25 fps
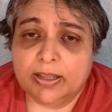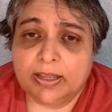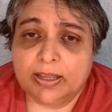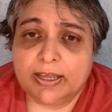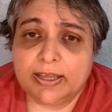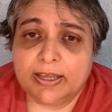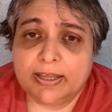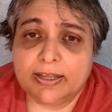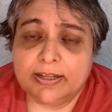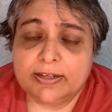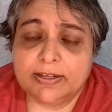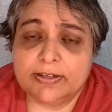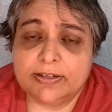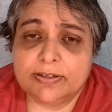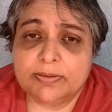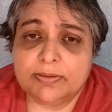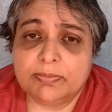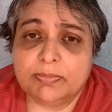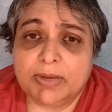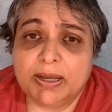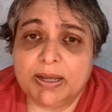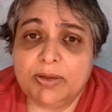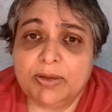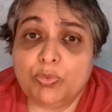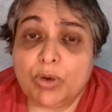And
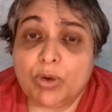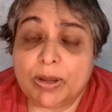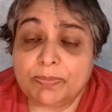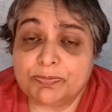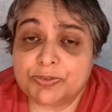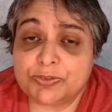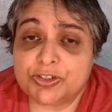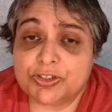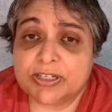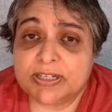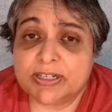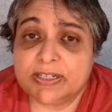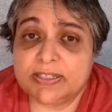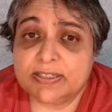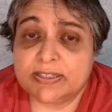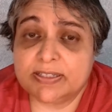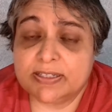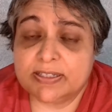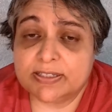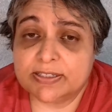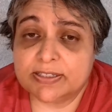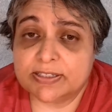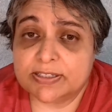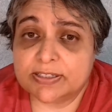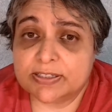my website
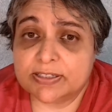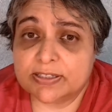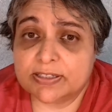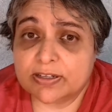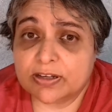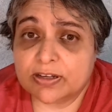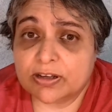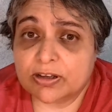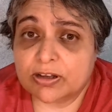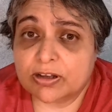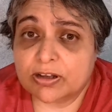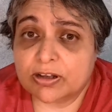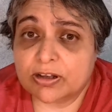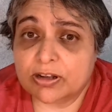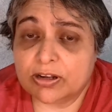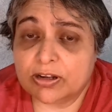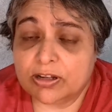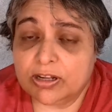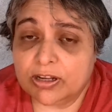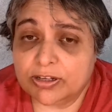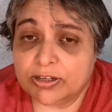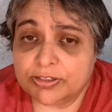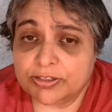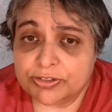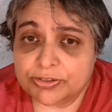is
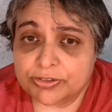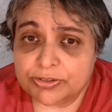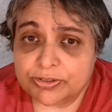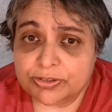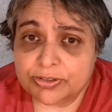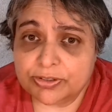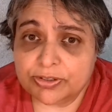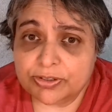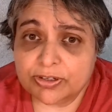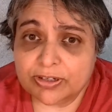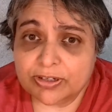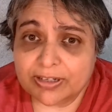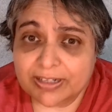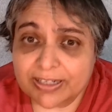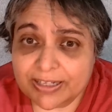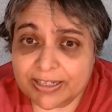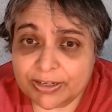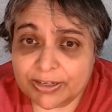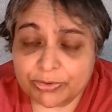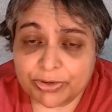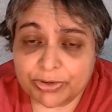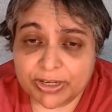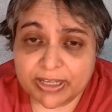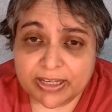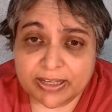
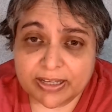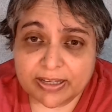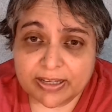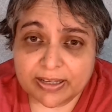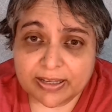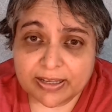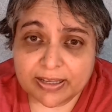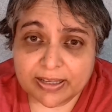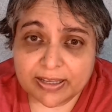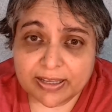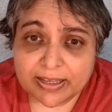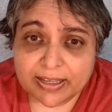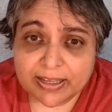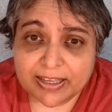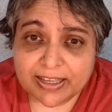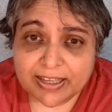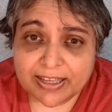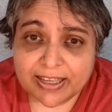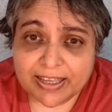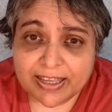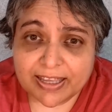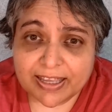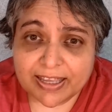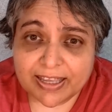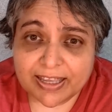
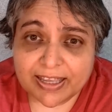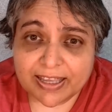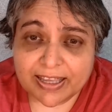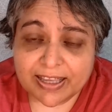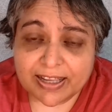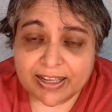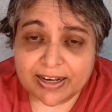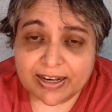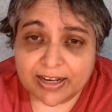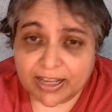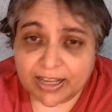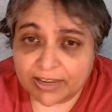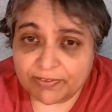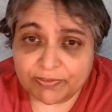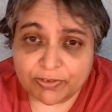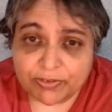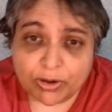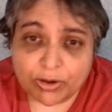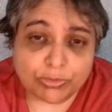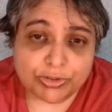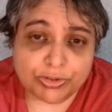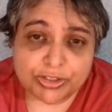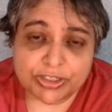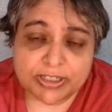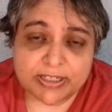
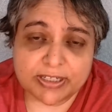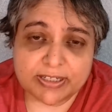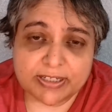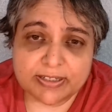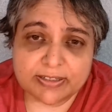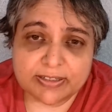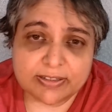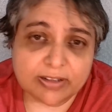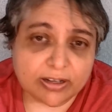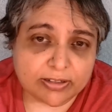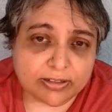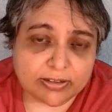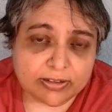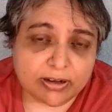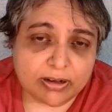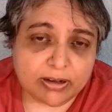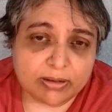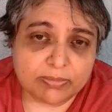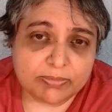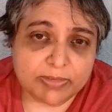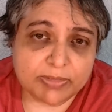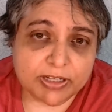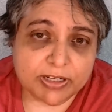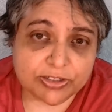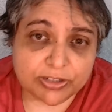clutterclearinglifecoaching.com.
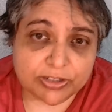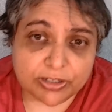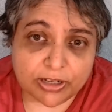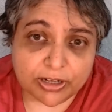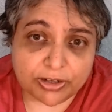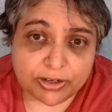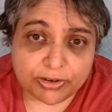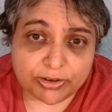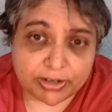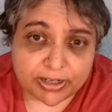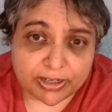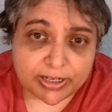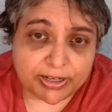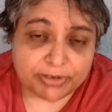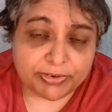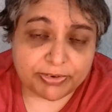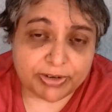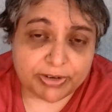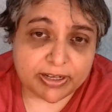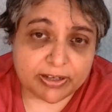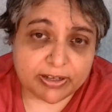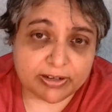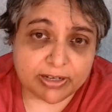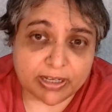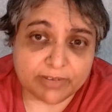That's
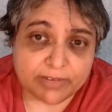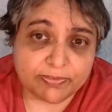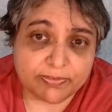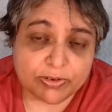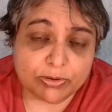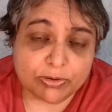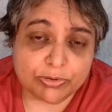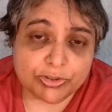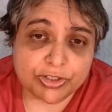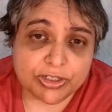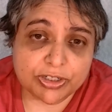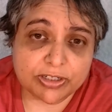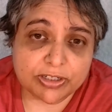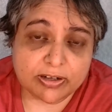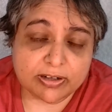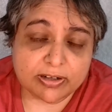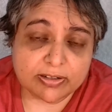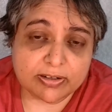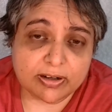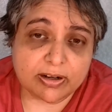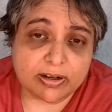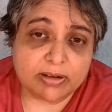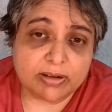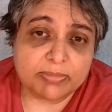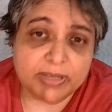
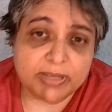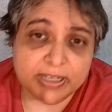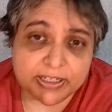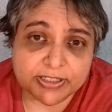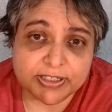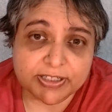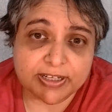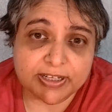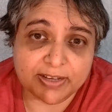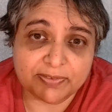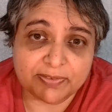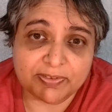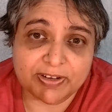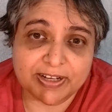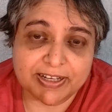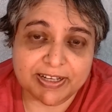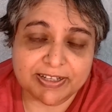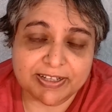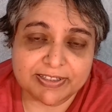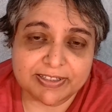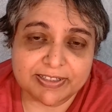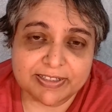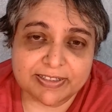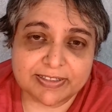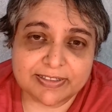clutterclearinglifecoaching.com. Yes, I have an
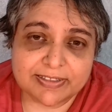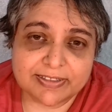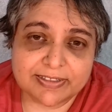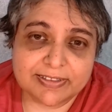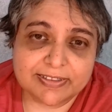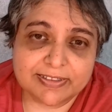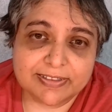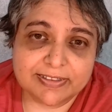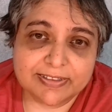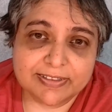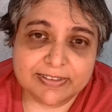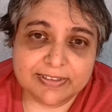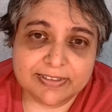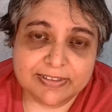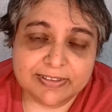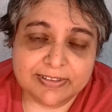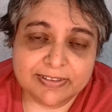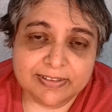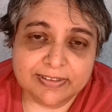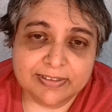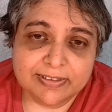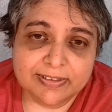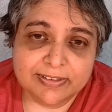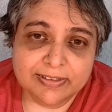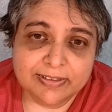accent.
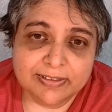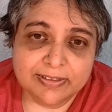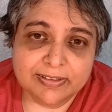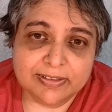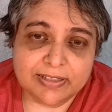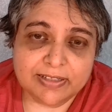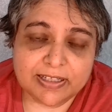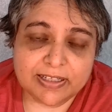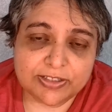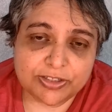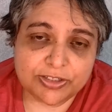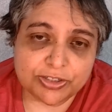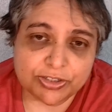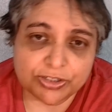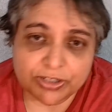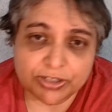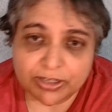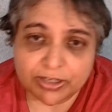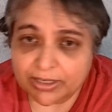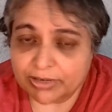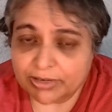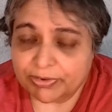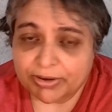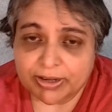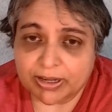It's just
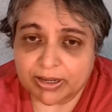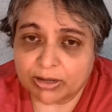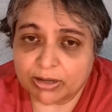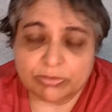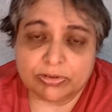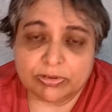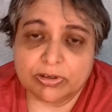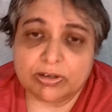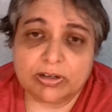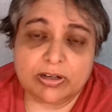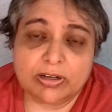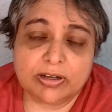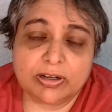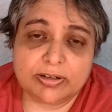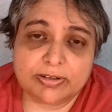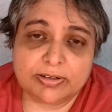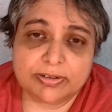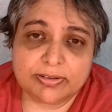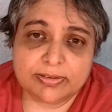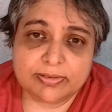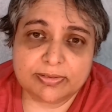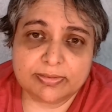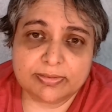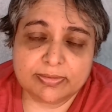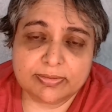clearing out the clutter.